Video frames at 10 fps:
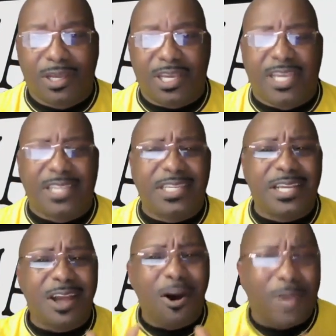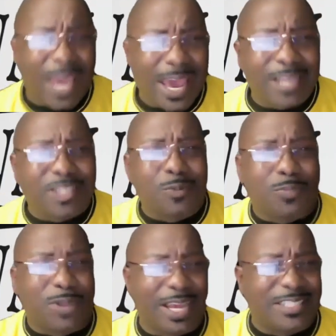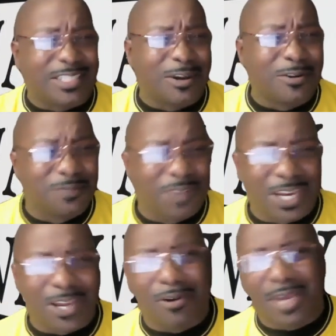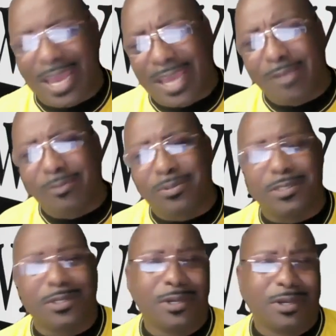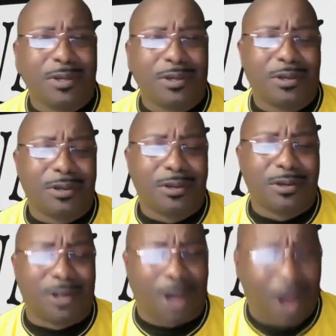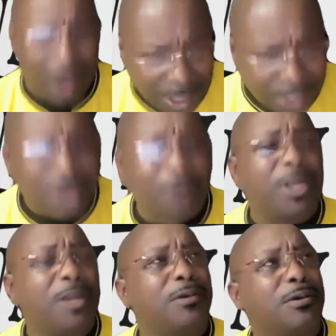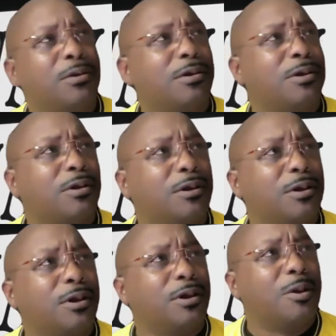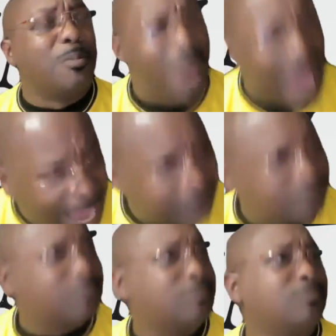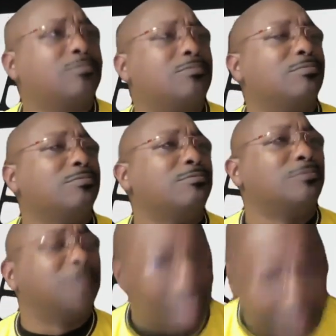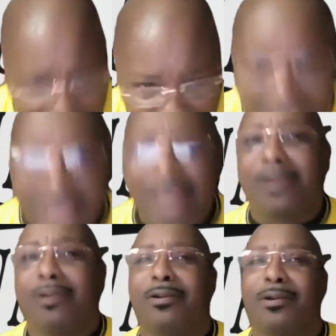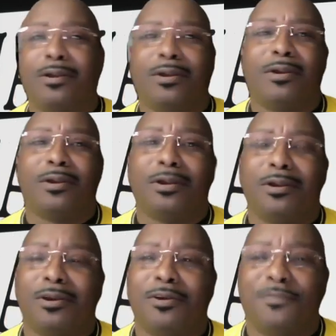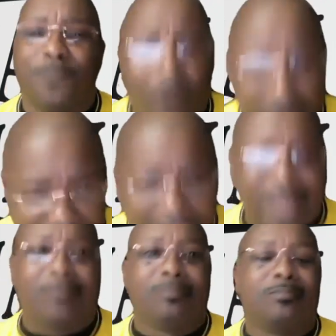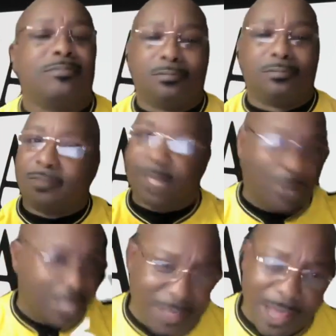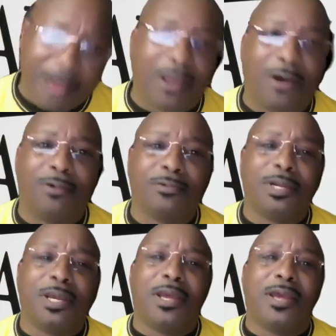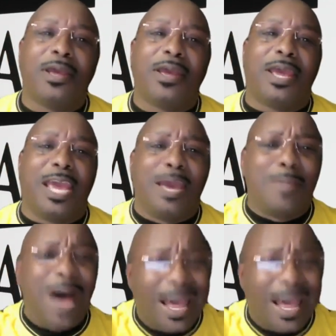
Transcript: Is it okay to play certain video games? Call of Duty, Madden, N B A, Fortnite. Let me leave y'all alone. Am I